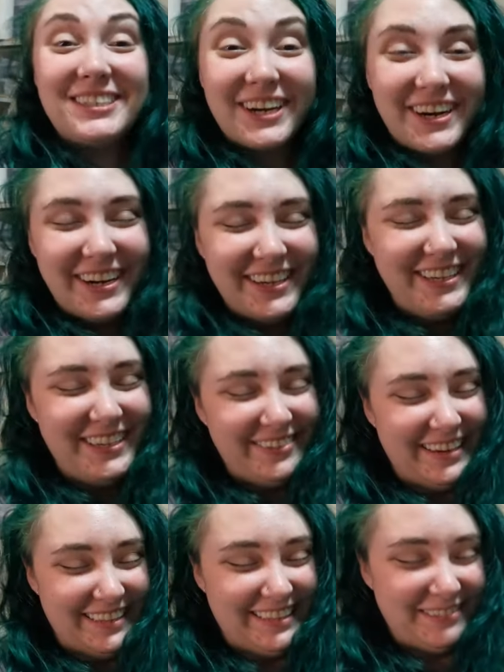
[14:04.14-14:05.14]
sure you
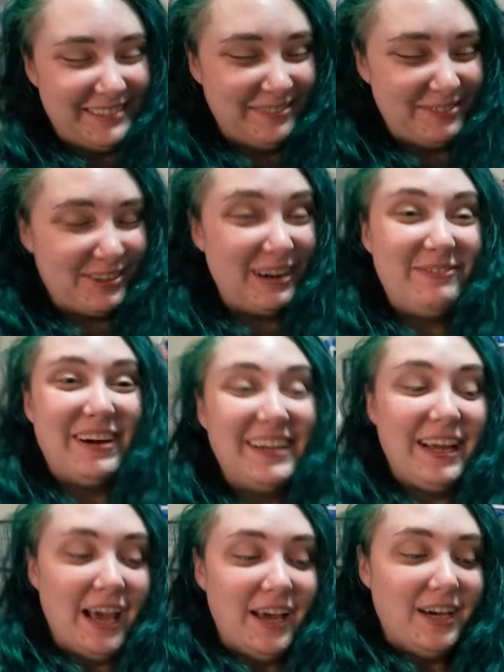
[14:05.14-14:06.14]
hit that subscribe button